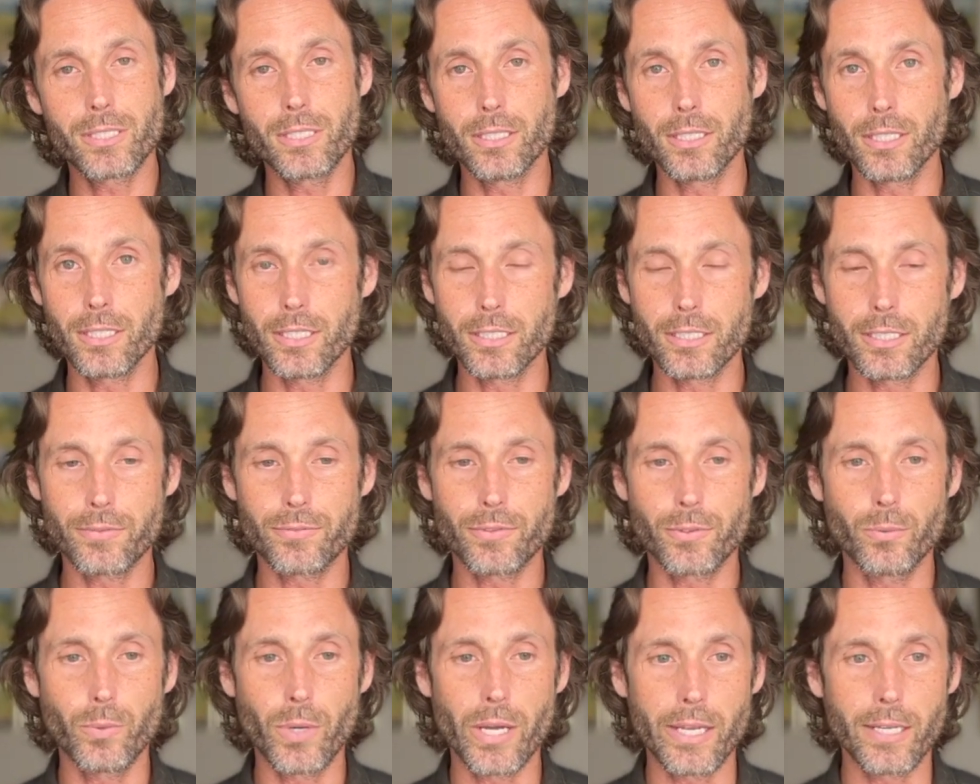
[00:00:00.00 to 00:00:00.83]
in a
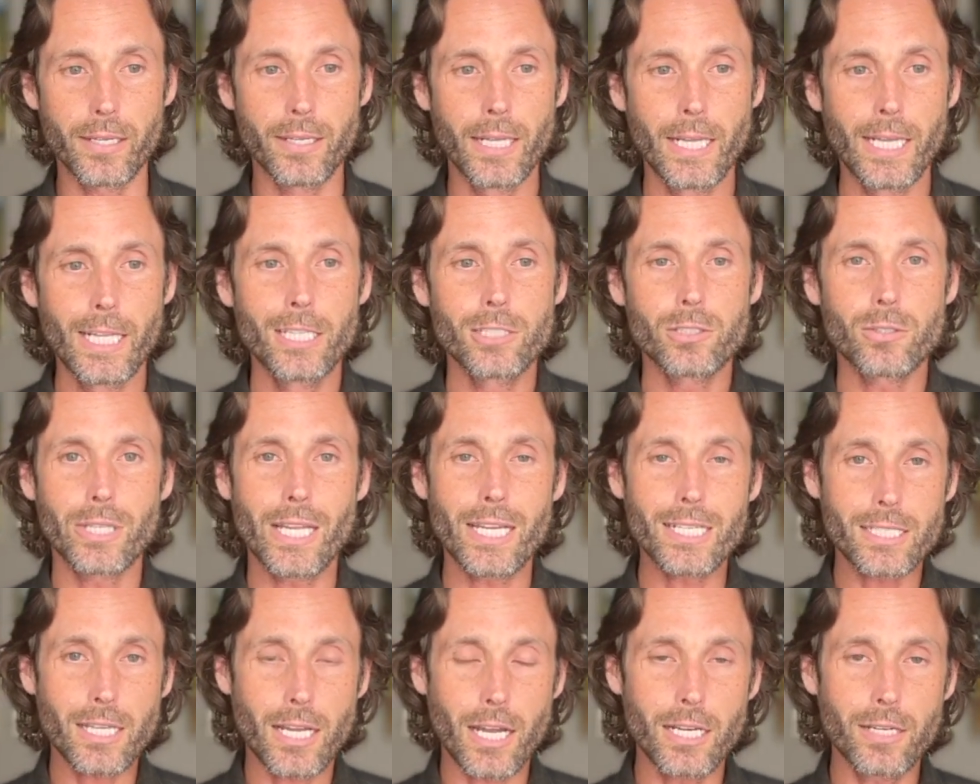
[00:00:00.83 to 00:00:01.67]
different way. So
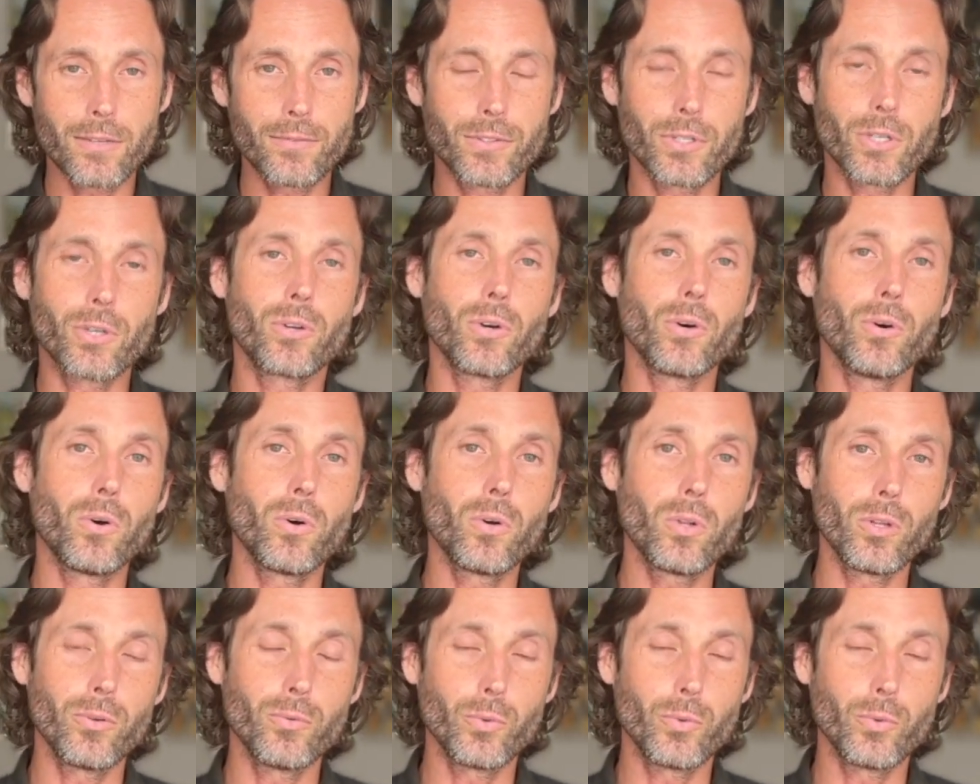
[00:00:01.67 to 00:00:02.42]
that's kind of the goal